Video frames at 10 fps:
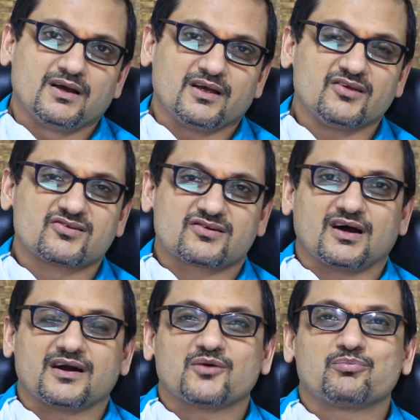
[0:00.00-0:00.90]
he
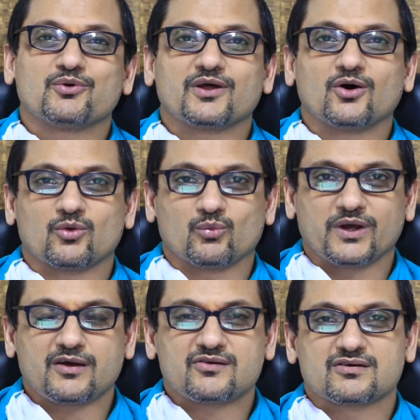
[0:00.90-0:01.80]
started putting on
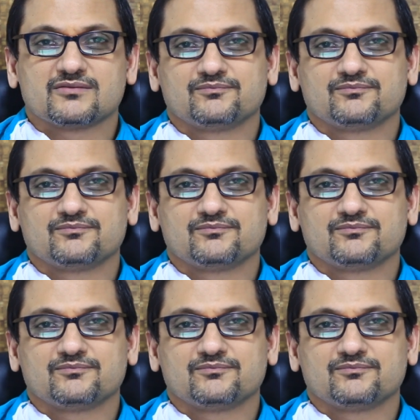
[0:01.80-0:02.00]
weight,